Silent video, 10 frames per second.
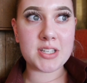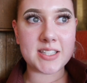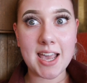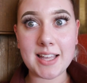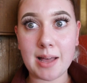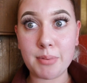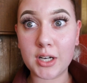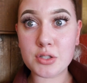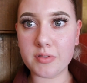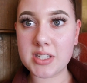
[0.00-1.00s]
I'm just saying that
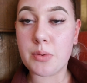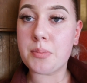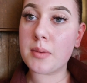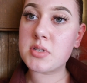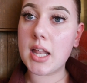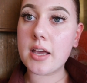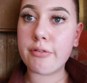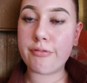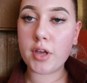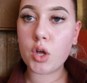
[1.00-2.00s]
because obviously I won't be able to like
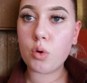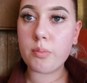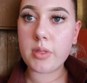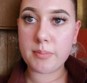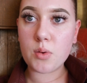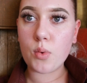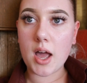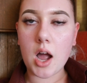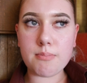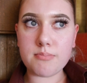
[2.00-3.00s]
film the bit
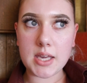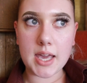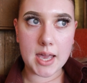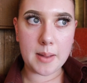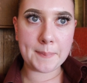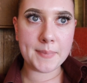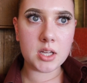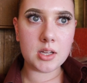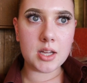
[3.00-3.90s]
where I meet him